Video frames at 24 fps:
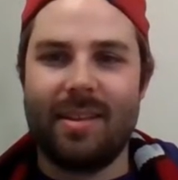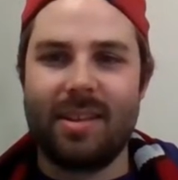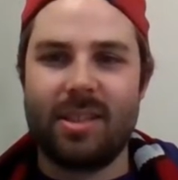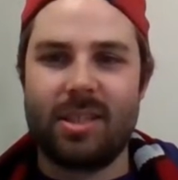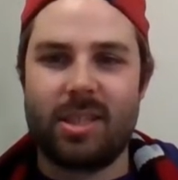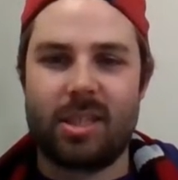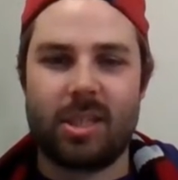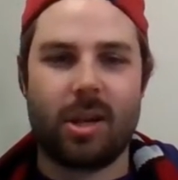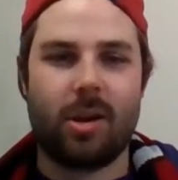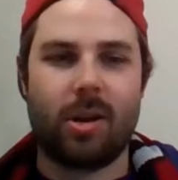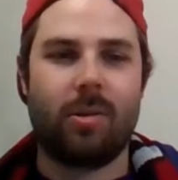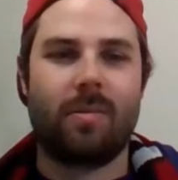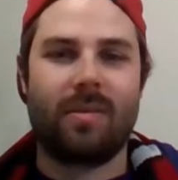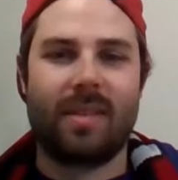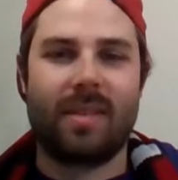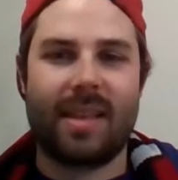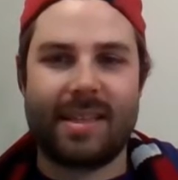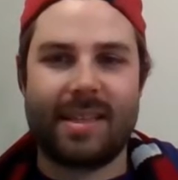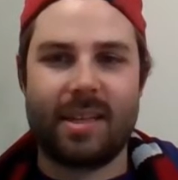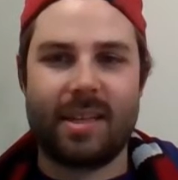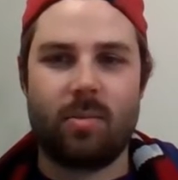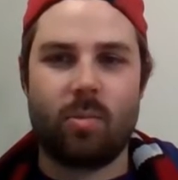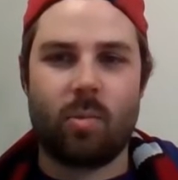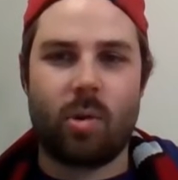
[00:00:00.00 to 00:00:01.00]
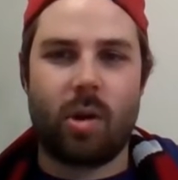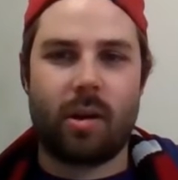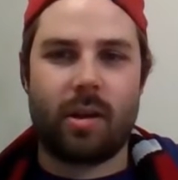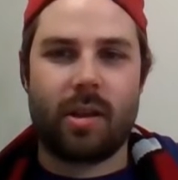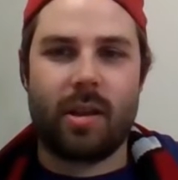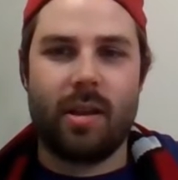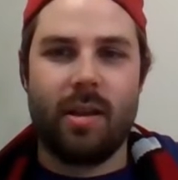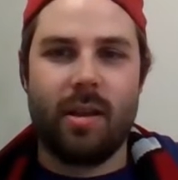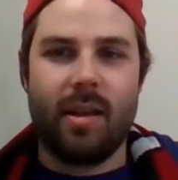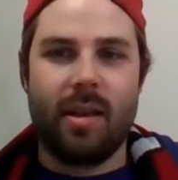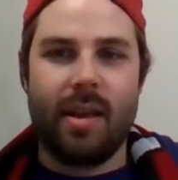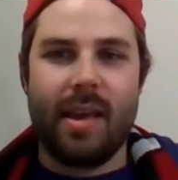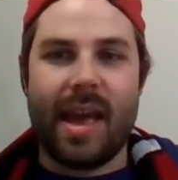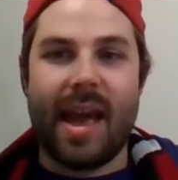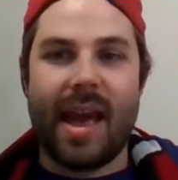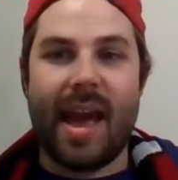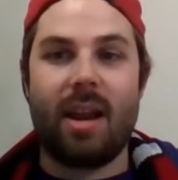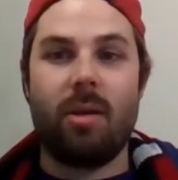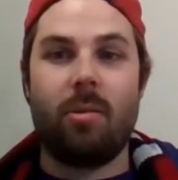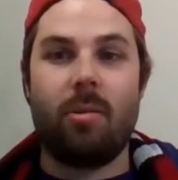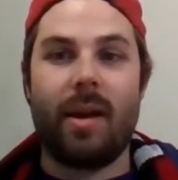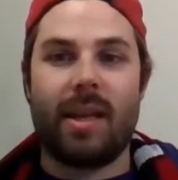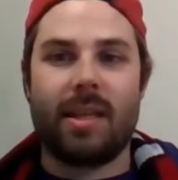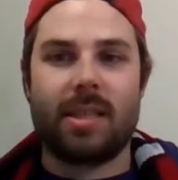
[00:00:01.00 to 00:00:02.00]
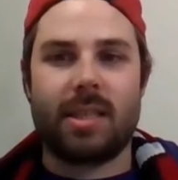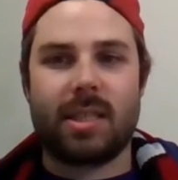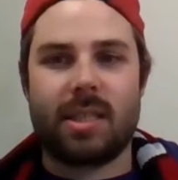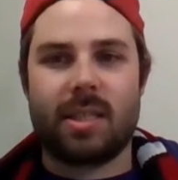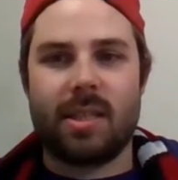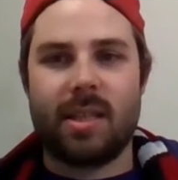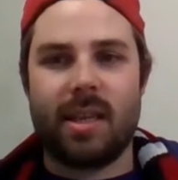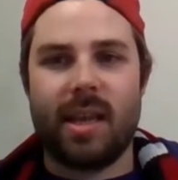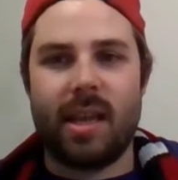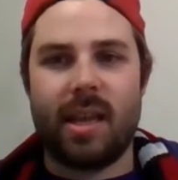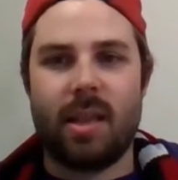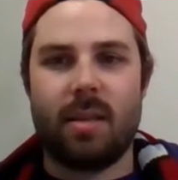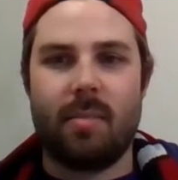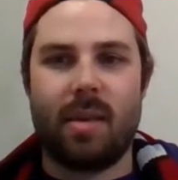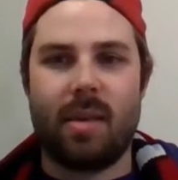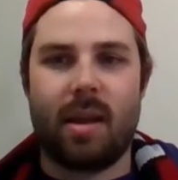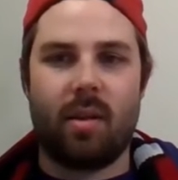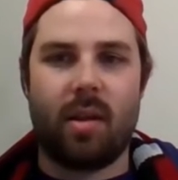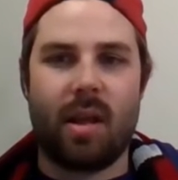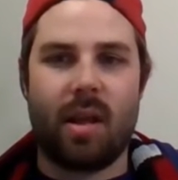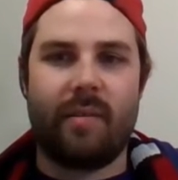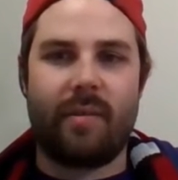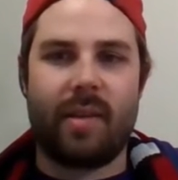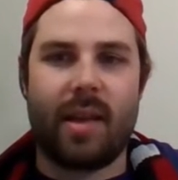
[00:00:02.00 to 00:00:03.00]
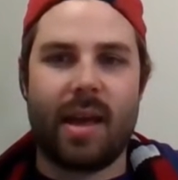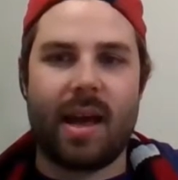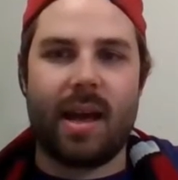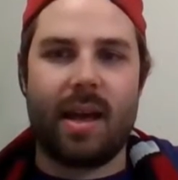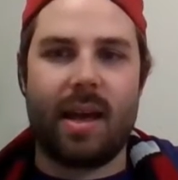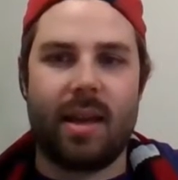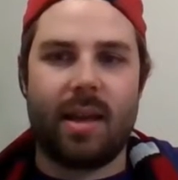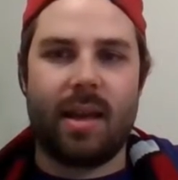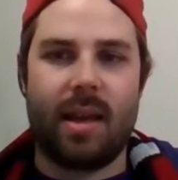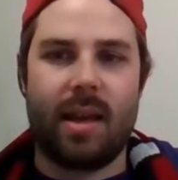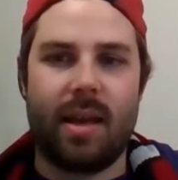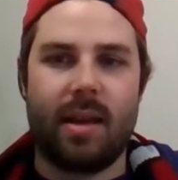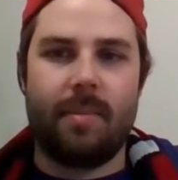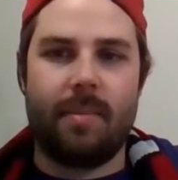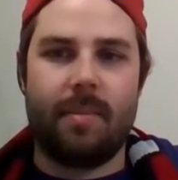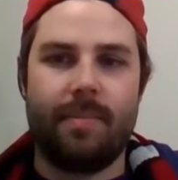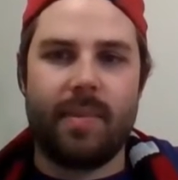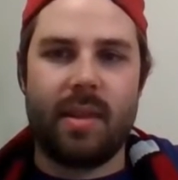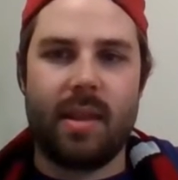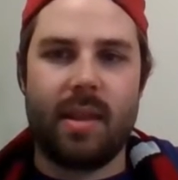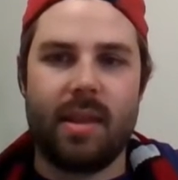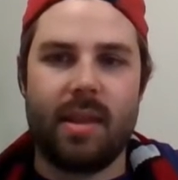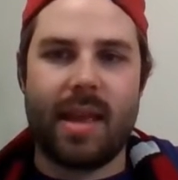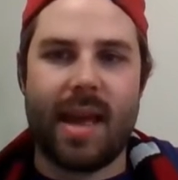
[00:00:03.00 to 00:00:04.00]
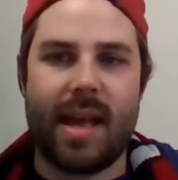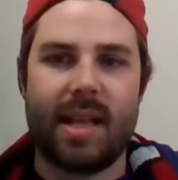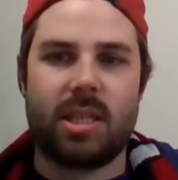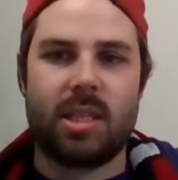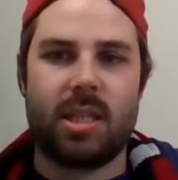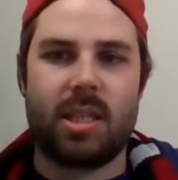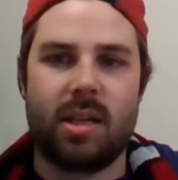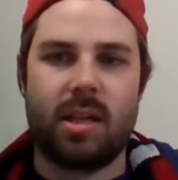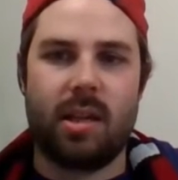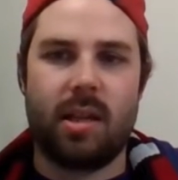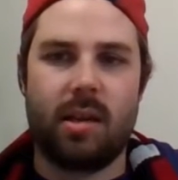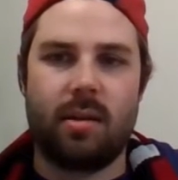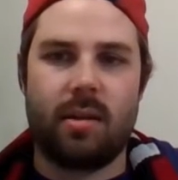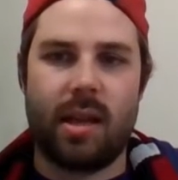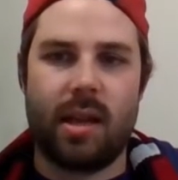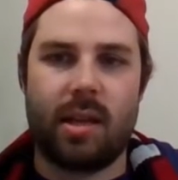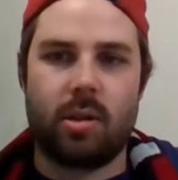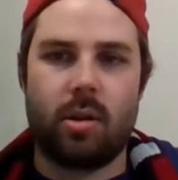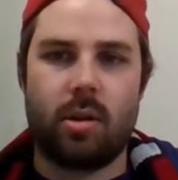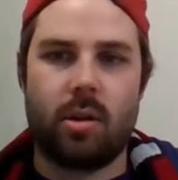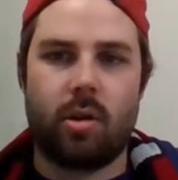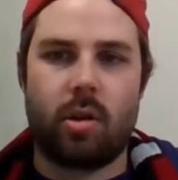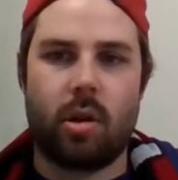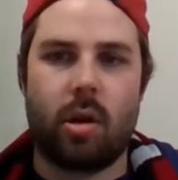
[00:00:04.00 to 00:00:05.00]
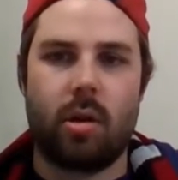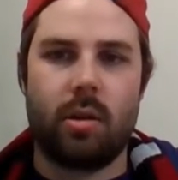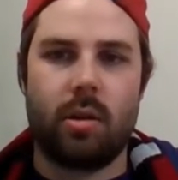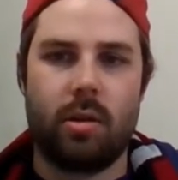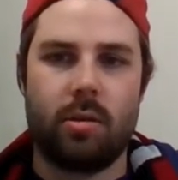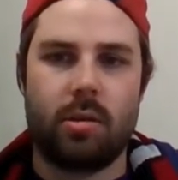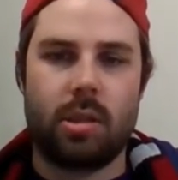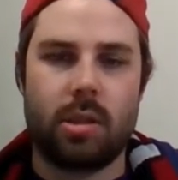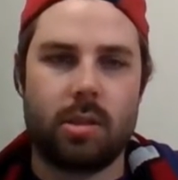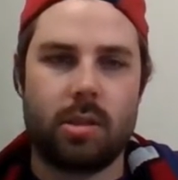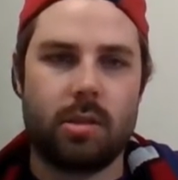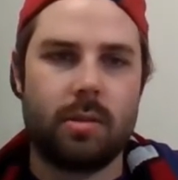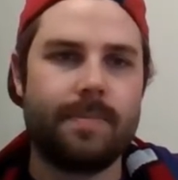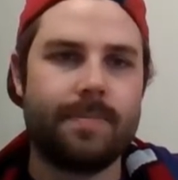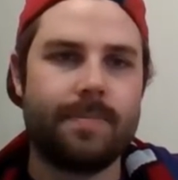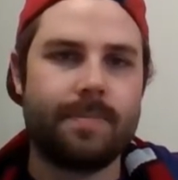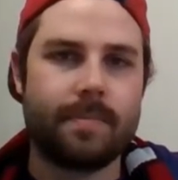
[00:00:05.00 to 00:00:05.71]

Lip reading: So that didn't work. Anyways, in the middle, I've got Jansen and Antonio Carlos.